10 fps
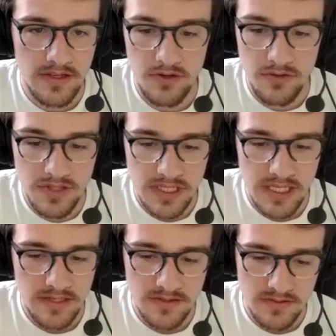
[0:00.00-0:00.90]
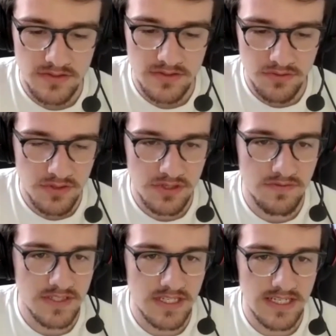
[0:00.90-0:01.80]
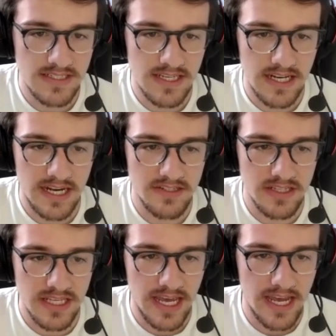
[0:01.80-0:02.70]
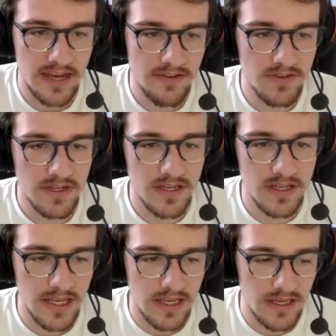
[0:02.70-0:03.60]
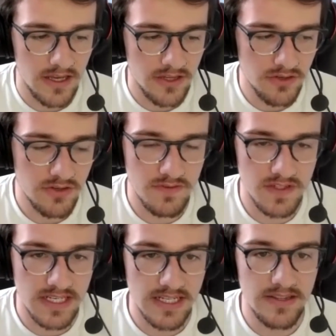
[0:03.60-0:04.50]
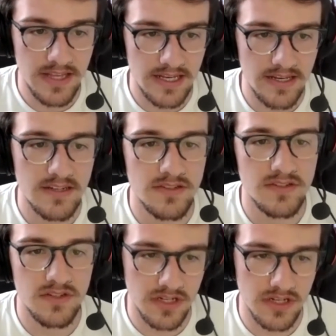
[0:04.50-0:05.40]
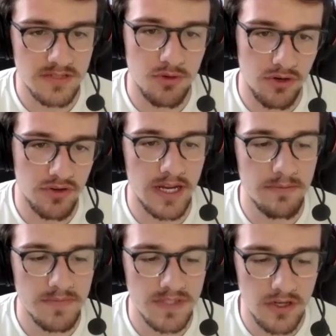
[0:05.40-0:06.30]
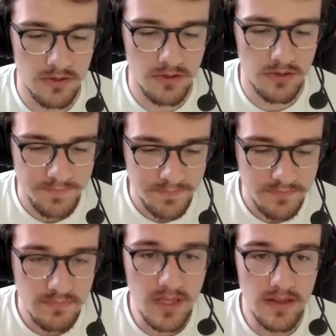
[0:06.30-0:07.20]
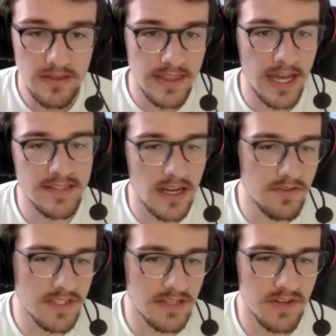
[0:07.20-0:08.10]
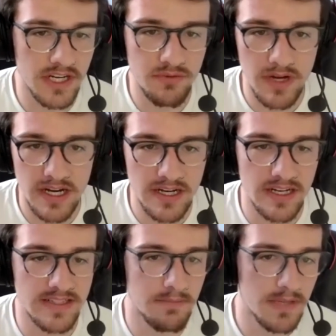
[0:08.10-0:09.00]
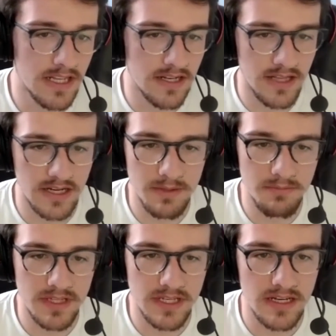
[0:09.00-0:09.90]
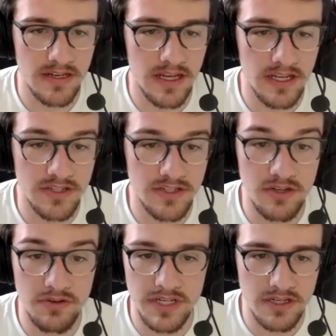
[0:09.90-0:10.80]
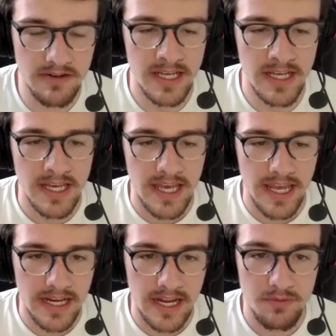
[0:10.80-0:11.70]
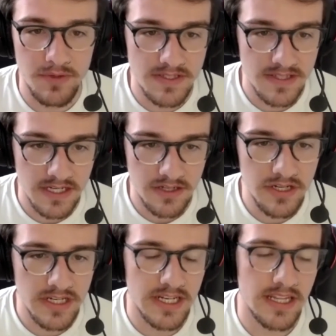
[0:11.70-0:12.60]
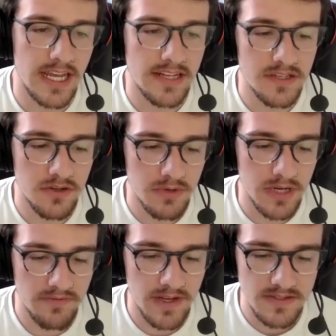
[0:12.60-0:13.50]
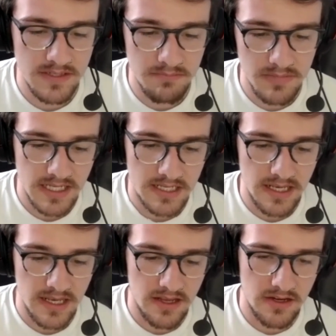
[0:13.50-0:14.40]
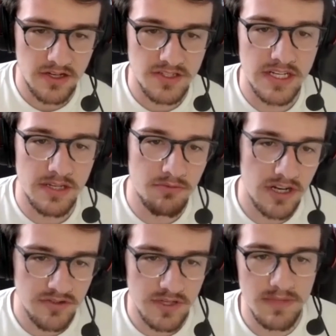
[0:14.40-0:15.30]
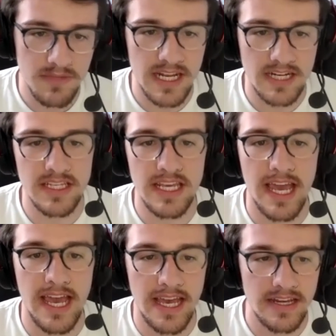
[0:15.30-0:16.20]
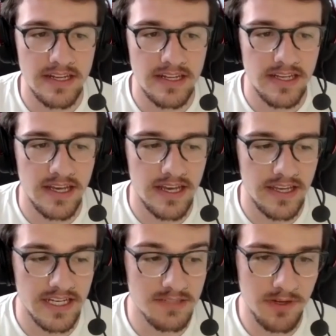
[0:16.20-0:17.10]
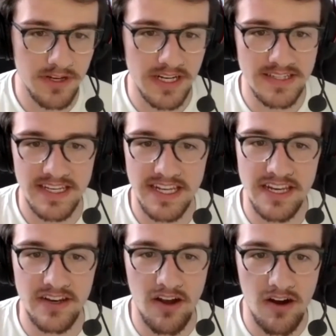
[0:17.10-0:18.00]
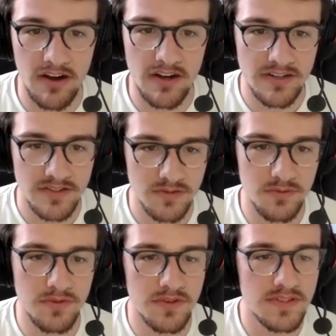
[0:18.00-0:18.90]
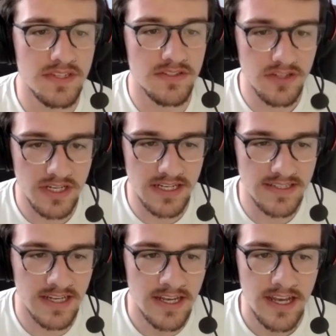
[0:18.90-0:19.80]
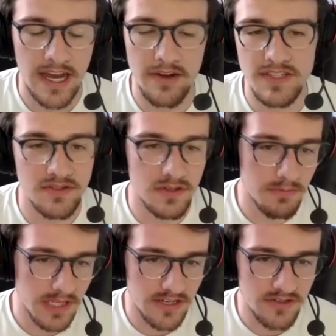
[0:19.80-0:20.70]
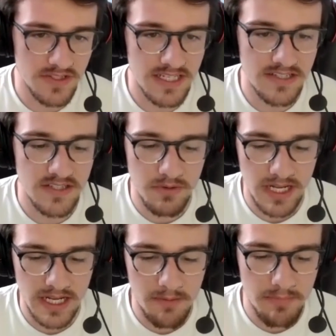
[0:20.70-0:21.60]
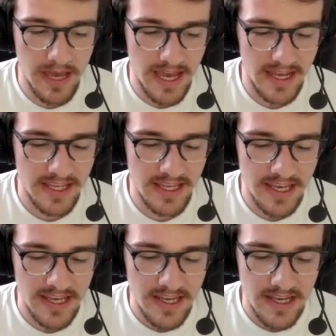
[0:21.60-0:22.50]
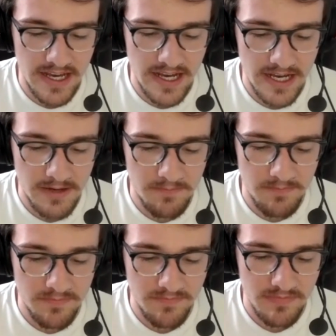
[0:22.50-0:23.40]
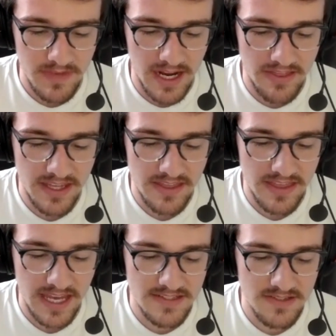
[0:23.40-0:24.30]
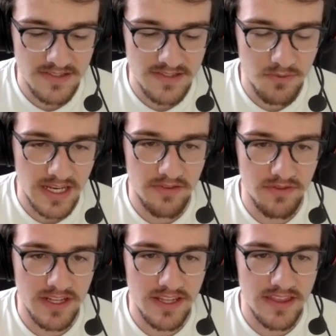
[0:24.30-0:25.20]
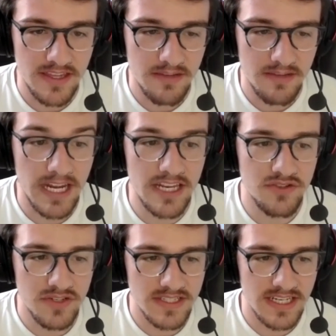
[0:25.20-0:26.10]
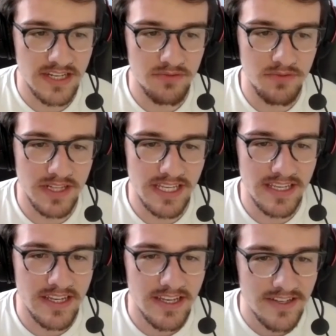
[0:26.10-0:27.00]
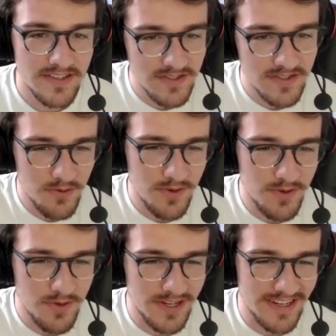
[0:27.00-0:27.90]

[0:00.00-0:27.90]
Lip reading: are only two universities that actually have a university-led circus program. So that's obviously very rare. It's something that a lot of people not don't hear about, and I was included in that. So when I found somebody on our study abroad trip that actually had experience in our school's circus, I was extremely interested. So when I got back, um, I think that's when my interest in it really soared.